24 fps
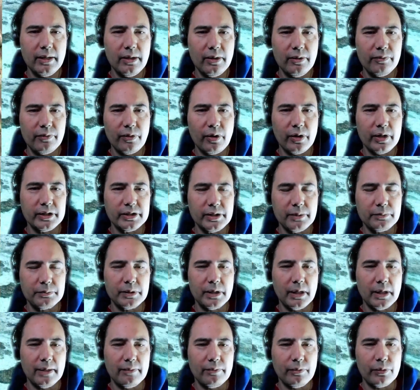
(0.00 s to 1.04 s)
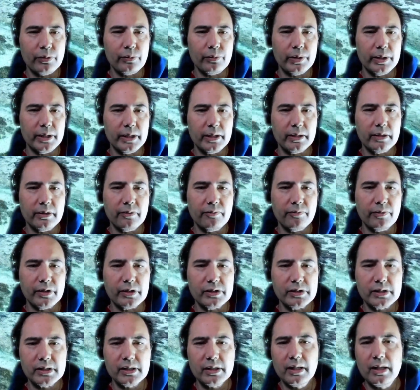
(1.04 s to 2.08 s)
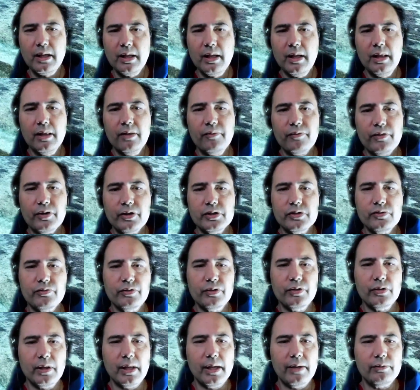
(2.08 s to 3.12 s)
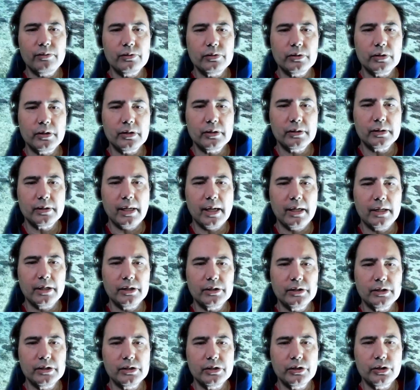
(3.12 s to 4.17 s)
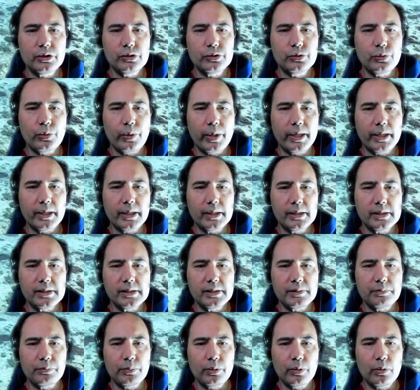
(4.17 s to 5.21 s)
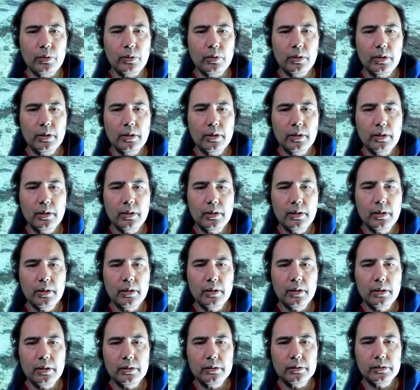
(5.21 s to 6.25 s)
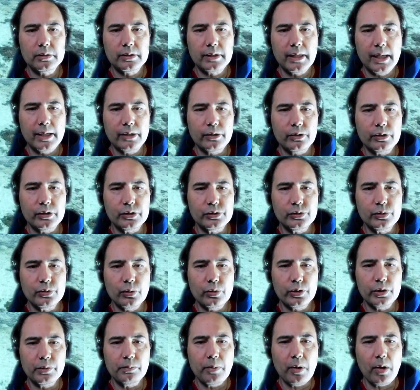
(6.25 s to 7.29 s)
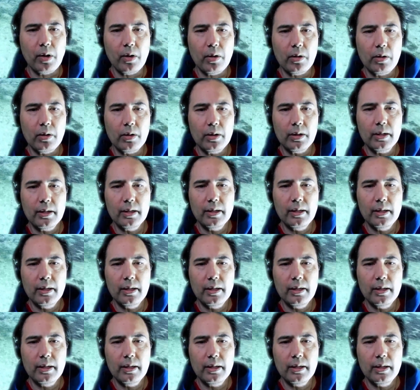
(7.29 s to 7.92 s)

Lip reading: I've already jumped to level 3 here. The first few levels are kind of just your training, simple. Can you control your ball?